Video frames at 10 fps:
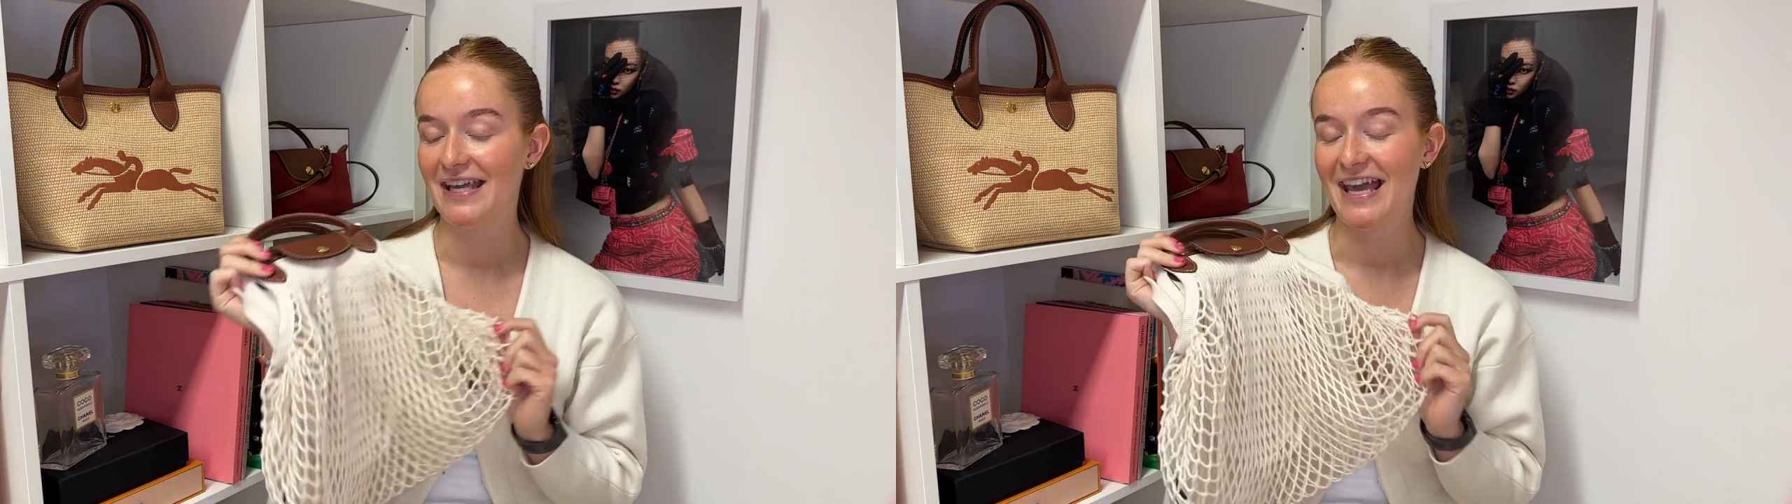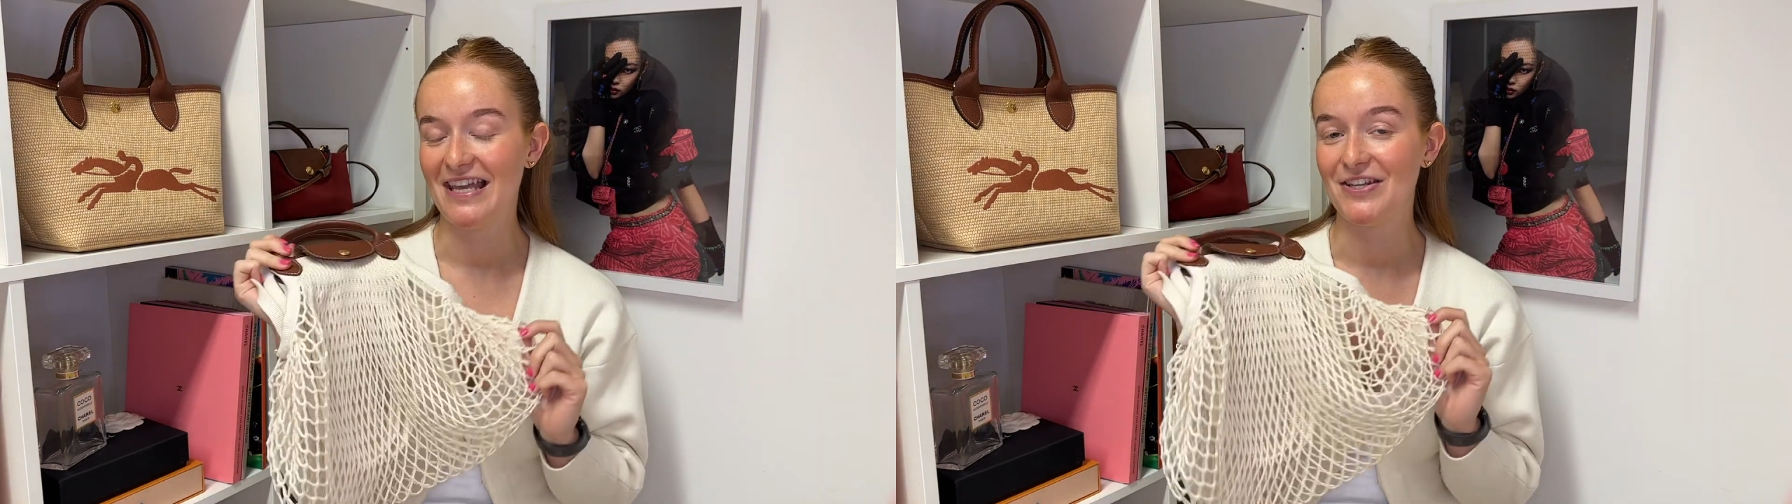
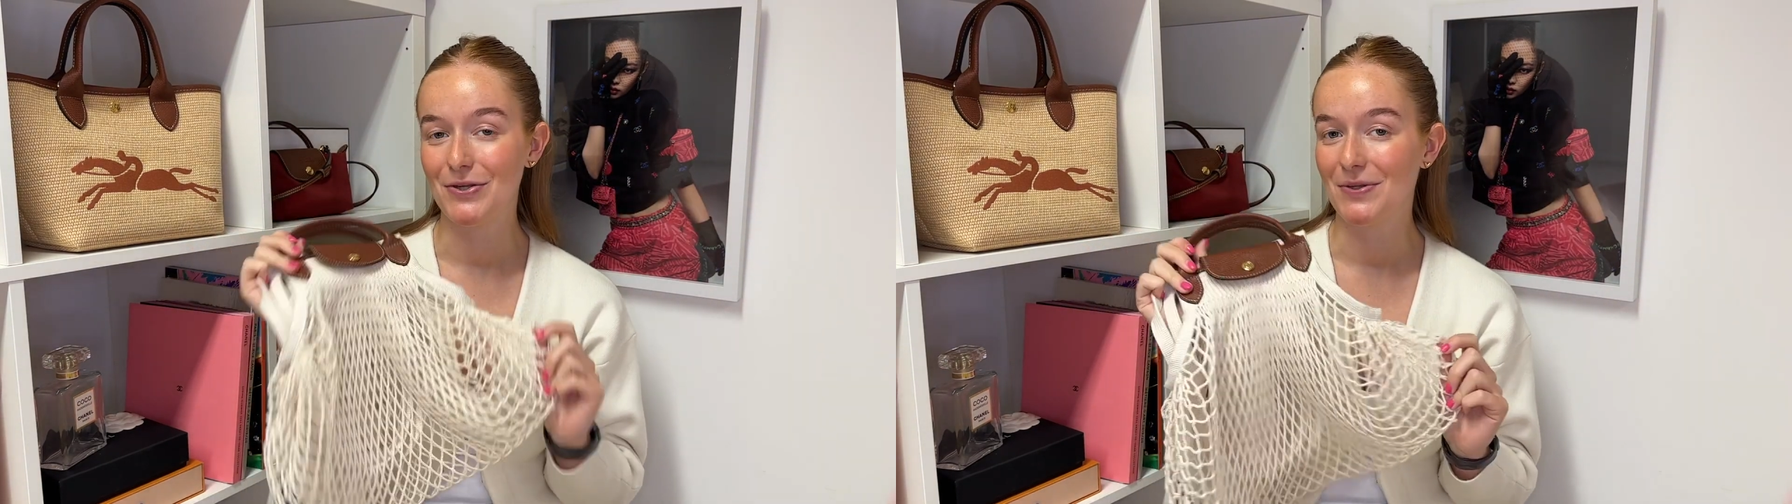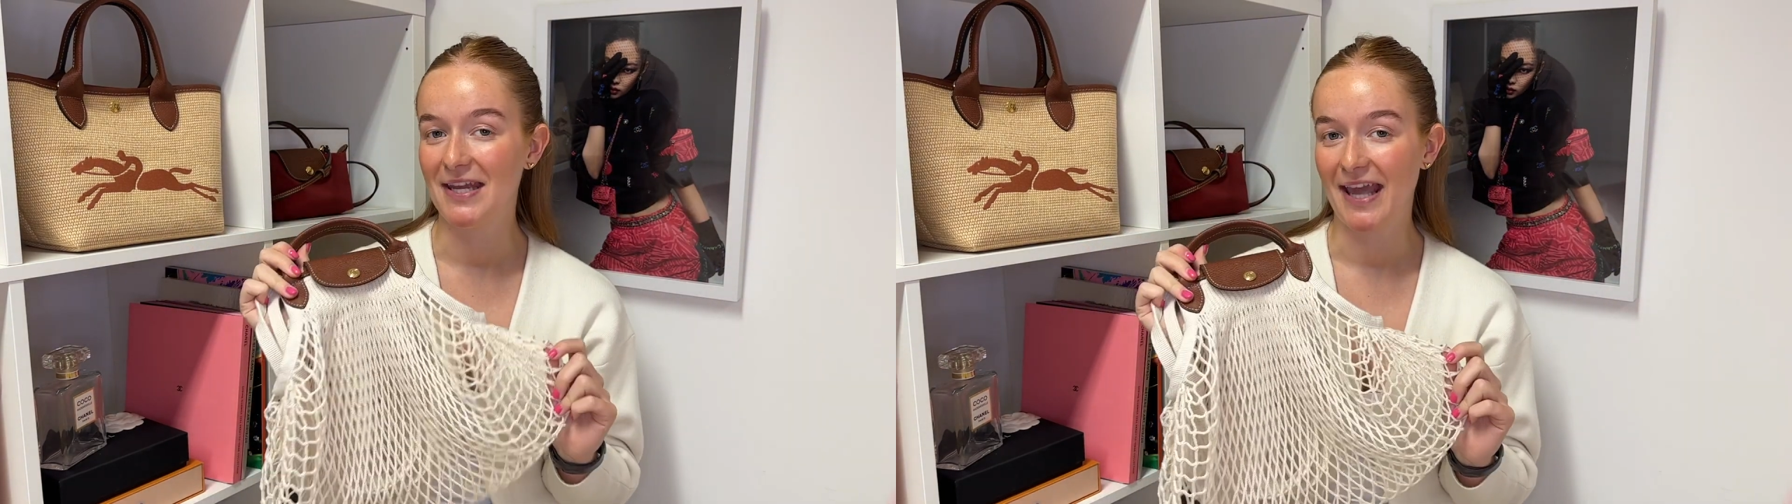a
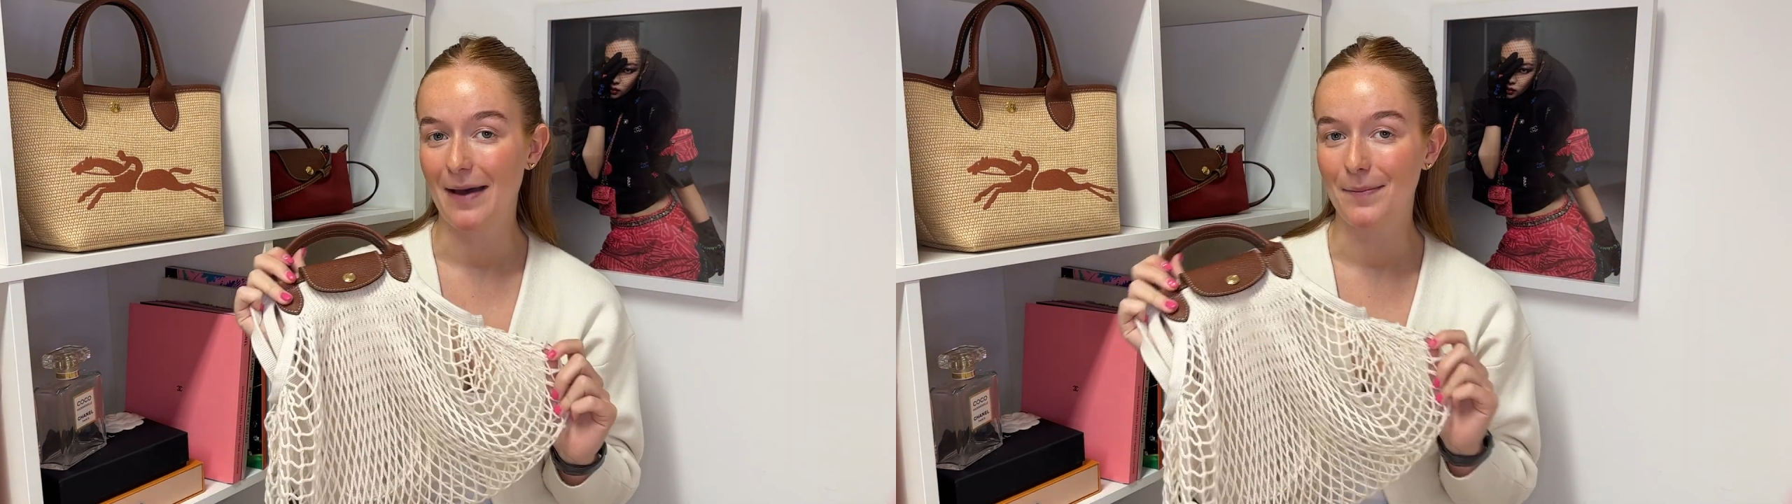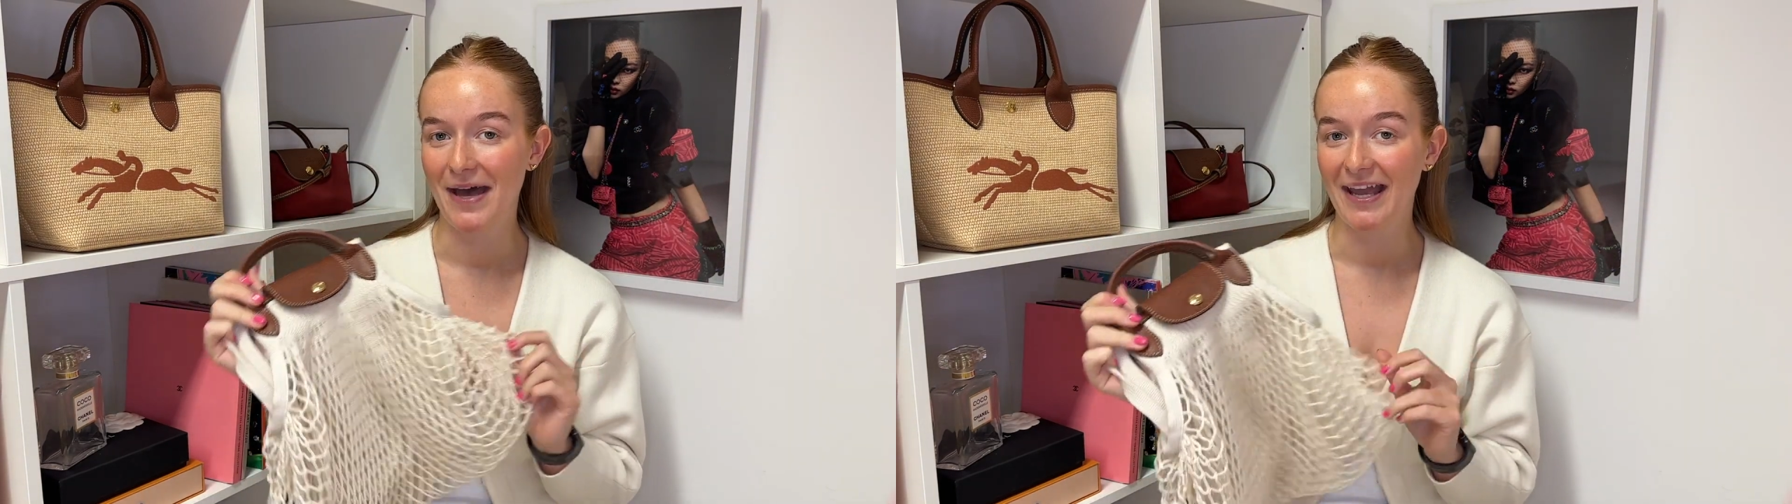unique
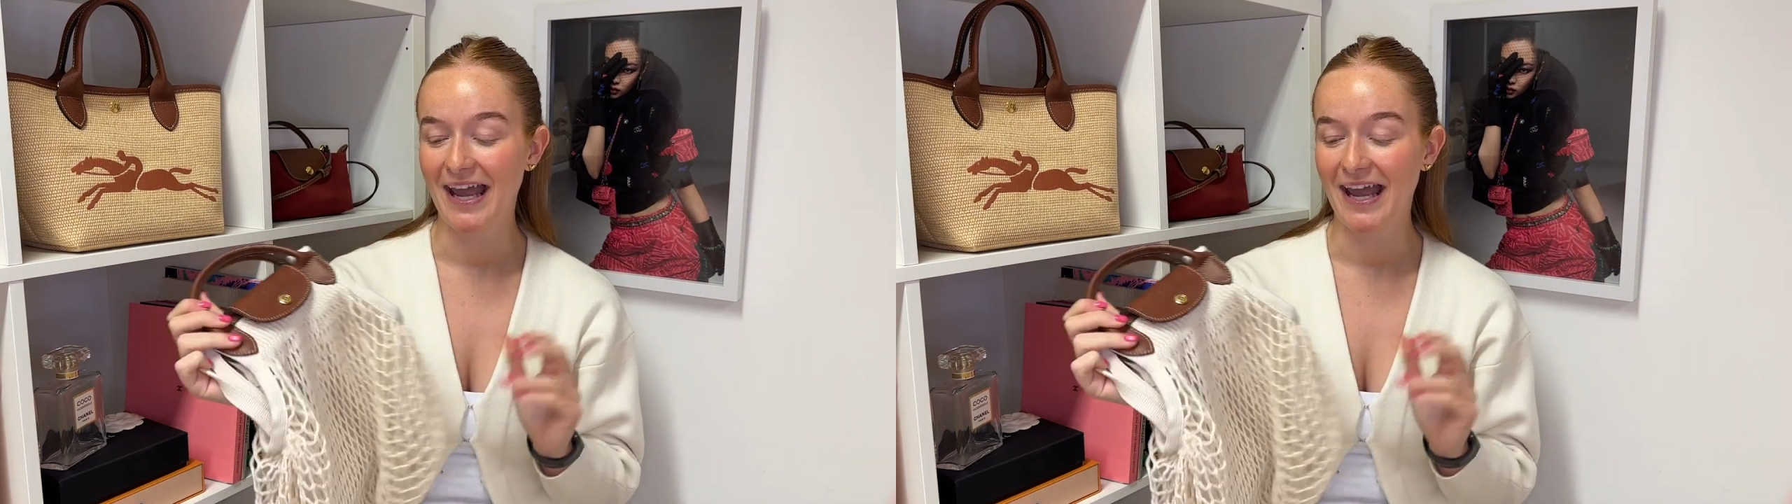handbag,